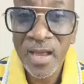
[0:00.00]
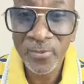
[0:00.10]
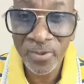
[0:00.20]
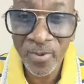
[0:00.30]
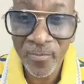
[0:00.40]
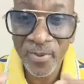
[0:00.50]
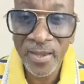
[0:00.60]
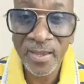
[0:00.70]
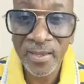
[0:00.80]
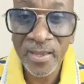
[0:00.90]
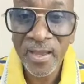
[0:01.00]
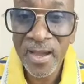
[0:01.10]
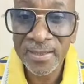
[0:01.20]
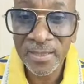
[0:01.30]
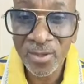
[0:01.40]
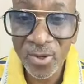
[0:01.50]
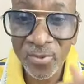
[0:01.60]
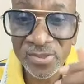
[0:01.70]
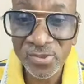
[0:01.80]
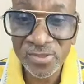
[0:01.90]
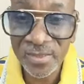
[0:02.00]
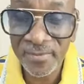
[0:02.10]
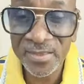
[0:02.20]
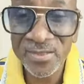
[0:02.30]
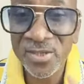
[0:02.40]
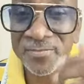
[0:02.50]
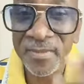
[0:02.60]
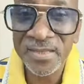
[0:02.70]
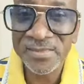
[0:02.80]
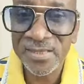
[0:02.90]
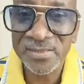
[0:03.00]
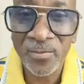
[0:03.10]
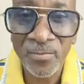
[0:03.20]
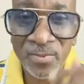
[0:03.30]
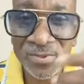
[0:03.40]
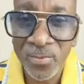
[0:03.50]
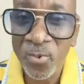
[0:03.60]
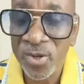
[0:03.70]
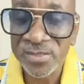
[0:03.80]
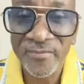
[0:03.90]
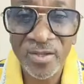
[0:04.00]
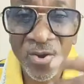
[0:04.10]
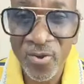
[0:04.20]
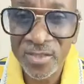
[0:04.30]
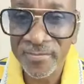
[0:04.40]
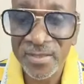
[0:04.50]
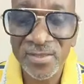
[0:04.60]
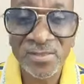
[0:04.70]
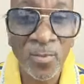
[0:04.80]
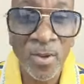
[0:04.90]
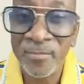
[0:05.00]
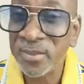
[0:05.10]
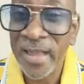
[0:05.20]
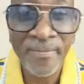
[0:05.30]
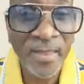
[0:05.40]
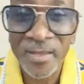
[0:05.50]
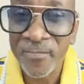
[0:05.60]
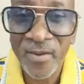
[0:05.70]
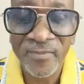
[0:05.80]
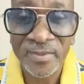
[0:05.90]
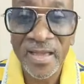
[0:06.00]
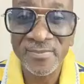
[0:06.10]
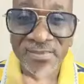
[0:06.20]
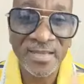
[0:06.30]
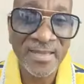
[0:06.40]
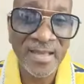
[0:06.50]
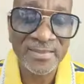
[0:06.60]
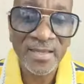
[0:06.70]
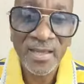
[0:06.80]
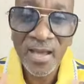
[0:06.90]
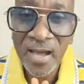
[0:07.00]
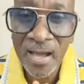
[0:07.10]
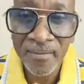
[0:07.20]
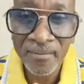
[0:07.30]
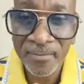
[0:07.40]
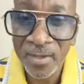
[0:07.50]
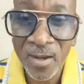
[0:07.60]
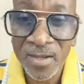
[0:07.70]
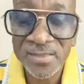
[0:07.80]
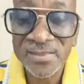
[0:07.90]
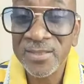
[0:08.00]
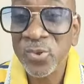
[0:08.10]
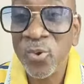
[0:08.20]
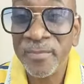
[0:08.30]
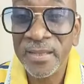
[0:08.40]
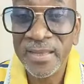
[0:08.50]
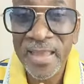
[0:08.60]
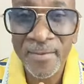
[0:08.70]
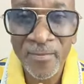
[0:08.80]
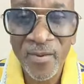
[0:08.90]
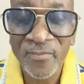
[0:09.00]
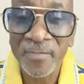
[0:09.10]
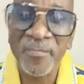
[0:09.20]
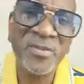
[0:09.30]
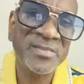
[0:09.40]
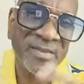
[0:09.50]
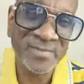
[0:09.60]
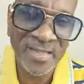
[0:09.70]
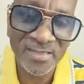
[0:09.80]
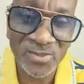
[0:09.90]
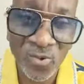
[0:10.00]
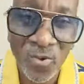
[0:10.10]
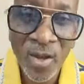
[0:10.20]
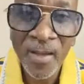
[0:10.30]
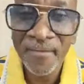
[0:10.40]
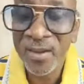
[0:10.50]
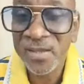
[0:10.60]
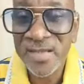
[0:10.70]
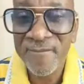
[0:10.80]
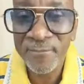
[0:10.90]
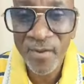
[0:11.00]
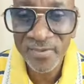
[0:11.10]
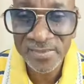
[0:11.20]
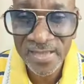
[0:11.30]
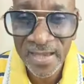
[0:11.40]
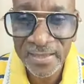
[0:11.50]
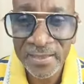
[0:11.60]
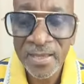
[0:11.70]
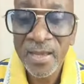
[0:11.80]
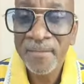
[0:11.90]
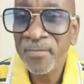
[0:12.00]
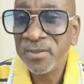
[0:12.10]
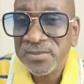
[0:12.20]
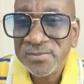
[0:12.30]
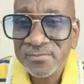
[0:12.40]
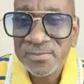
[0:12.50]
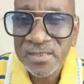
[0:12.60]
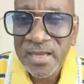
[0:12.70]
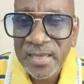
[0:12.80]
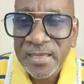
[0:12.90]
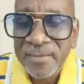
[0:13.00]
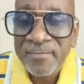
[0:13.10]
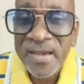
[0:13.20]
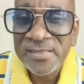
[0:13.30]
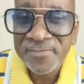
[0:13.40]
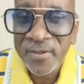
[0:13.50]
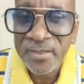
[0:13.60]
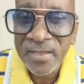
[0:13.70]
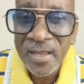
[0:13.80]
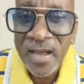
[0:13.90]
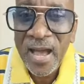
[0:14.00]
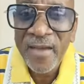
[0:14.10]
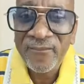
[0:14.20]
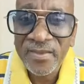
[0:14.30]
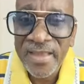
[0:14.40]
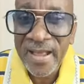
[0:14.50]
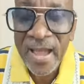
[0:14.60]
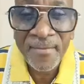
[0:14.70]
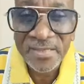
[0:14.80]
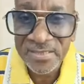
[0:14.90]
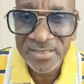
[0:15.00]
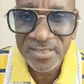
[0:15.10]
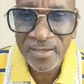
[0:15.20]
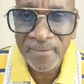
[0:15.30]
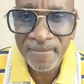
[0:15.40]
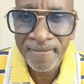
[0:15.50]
and we were praying and the Lord was using me to just minister some, some words of encouragement to someone. But I'm not a prophet. I've said that. Um, God has not told me that I'm a prophet. Persons have said so because I've prophesied. But in my spirit, I feel like I'm a teacher.